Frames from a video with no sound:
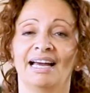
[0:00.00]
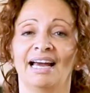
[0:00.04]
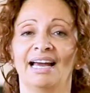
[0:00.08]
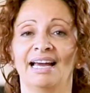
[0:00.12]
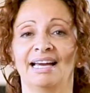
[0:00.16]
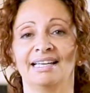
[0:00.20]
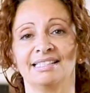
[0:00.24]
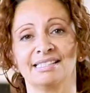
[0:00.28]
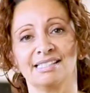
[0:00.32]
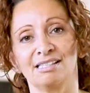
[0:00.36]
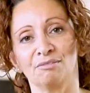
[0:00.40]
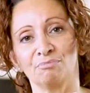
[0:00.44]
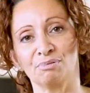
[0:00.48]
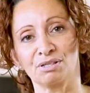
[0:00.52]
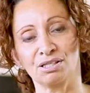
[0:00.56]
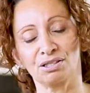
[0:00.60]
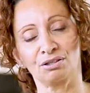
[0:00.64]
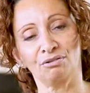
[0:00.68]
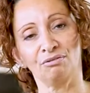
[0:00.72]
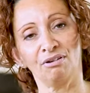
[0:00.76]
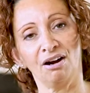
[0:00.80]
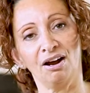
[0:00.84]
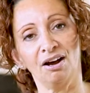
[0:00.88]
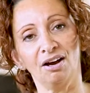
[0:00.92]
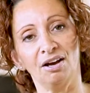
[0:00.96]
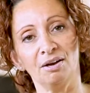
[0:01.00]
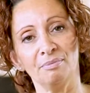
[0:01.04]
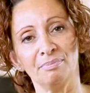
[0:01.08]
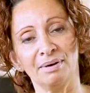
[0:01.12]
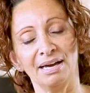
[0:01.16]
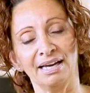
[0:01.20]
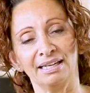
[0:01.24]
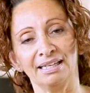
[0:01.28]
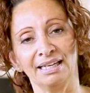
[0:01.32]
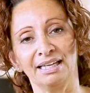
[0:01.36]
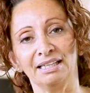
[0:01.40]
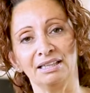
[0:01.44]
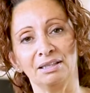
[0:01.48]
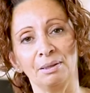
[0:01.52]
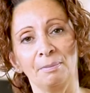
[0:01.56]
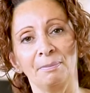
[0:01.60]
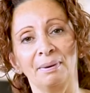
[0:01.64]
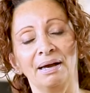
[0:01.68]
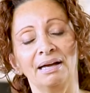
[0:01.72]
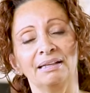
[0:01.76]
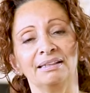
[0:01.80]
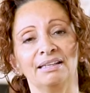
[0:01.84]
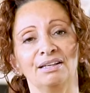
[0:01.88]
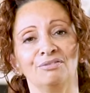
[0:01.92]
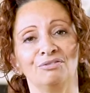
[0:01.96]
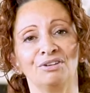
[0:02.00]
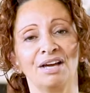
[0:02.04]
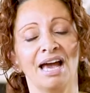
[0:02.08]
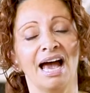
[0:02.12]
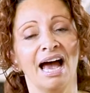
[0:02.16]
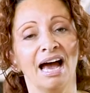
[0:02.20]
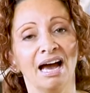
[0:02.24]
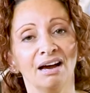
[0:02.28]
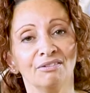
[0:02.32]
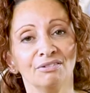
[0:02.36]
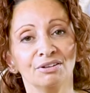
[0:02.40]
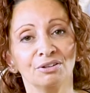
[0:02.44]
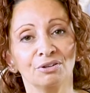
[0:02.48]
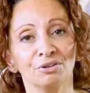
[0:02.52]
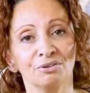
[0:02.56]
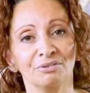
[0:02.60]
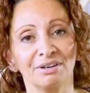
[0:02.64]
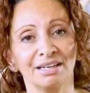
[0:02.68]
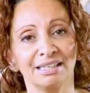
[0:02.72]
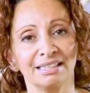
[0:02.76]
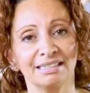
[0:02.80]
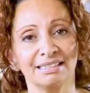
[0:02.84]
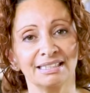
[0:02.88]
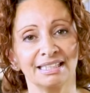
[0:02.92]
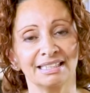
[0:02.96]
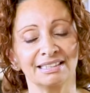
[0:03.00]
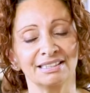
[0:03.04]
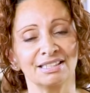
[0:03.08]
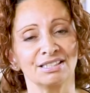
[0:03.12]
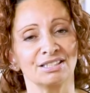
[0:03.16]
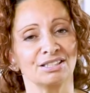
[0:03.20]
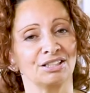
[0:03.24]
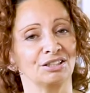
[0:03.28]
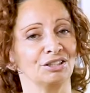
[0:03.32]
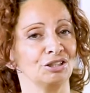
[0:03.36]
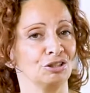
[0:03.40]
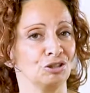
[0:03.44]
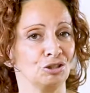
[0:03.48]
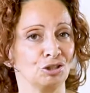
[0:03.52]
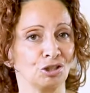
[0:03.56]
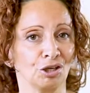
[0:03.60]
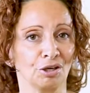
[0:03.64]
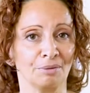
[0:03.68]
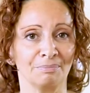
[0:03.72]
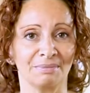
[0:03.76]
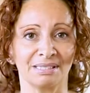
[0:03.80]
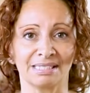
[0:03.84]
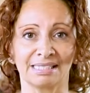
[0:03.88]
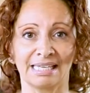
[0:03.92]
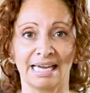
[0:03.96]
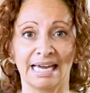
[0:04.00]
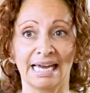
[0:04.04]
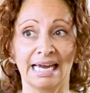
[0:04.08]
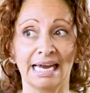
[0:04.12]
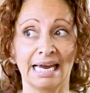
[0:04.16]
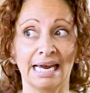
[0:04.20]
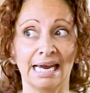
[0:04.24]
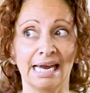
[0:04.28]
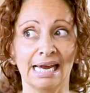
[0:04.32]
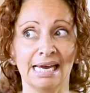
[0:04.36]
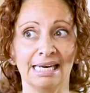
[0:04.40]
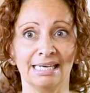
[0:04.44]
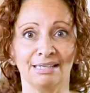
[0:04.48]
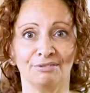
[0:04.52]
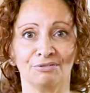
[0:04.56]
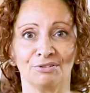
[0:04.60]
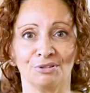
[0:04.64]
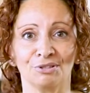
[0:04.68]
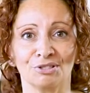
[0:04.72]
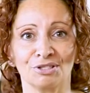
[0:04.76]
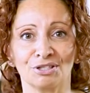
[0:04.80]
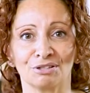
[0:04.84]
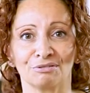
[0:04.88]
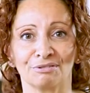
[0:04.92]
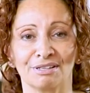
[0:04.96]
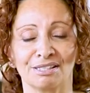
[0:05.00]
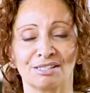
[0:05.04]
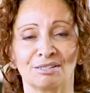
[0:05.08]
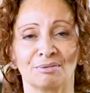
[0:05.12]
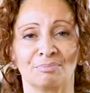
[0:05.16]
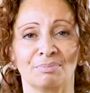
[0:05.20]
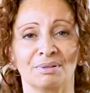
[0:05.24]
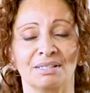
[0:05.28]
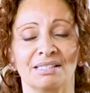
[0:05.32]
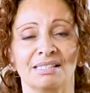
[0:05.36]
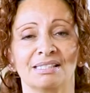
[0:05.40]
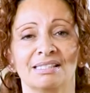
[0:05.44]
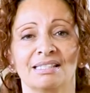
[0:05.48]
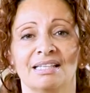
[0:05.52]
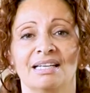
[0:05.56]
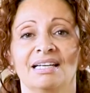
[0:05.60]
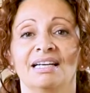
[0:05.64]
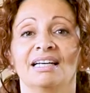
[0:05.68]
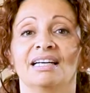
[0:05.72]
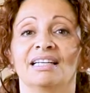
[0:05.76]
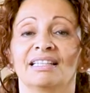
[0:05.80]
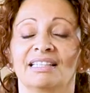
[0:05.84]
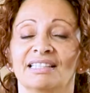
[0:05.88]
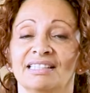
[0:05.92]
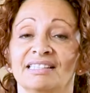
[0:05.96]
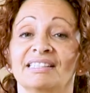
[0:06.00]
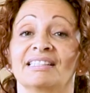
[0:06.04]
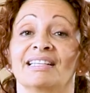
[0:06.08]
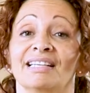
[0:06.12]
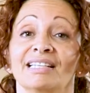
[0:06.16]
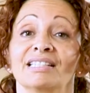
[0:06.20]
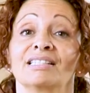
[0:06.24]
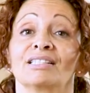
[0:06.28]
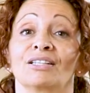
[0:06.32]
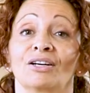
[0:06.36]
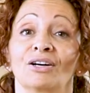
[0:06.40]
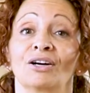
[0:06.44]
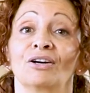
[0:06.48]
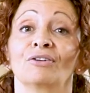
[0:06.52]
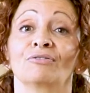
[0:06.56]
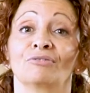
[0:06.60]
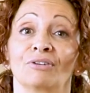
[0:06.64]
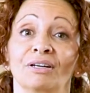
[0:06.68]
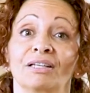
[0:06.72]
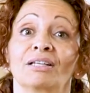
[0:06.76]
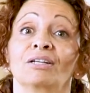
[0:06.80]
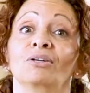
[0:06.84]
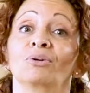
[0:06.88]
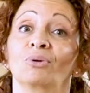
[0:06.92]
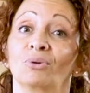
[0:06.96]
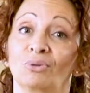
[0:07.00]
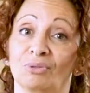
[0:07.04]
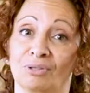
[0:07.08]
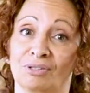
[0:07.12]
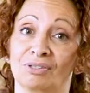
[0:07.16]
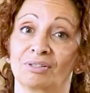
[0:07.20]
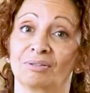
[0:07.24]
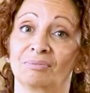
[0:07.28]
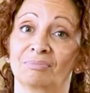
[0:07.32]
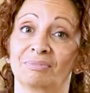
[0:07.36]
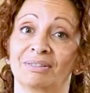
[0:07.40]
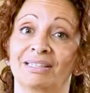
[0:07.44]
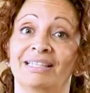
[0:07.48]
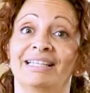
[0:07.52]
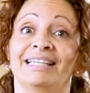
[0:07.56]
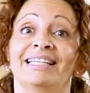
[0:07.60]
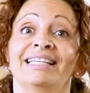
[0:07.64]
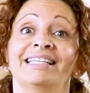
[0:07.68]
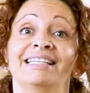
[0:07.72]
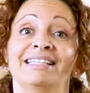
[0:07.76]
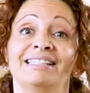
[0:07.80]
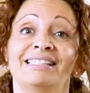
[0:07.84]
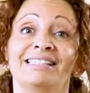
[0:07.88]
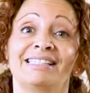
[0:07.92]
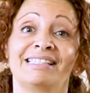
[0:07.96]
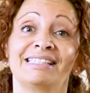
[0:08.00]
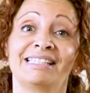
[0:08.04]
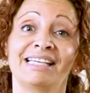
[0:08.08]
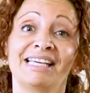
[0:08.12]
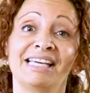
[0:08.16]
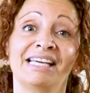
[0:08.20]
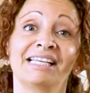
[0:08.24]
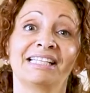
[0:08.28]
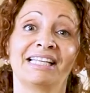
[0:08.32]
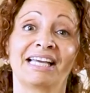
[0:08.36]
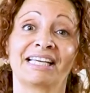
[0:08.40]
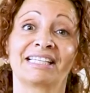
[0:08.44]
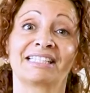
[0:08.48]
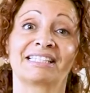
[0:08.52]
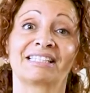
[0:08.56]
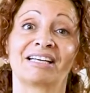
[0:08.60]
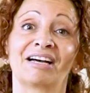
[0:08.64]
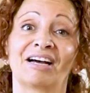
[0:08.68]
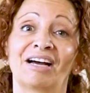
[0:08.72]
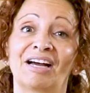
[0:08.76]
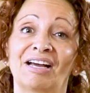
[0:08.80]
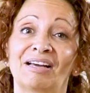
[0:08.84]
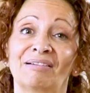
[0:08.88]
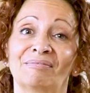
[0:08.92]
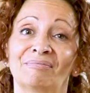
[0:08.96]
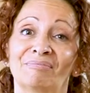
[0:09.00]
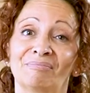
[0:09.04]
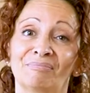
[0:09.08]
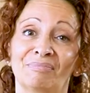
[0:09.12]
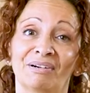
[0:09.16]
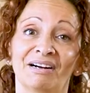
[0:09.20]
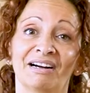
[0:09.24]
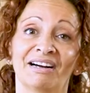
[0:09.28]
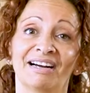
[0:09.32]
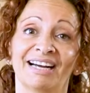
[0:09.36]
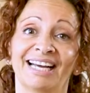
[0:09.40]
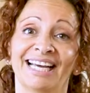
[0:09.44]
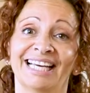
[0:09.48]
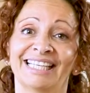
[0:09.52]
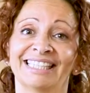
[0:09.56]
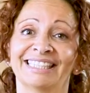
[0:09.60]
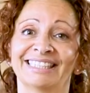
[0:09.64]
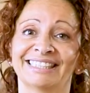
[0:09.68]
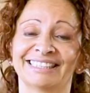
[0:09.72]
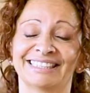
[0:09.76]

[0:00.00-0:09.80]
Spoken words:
and subscribe and hit the bell if you haven't already done that, so you don't miss any future recipes, because they're so freaking awesome. See you next time. Bye.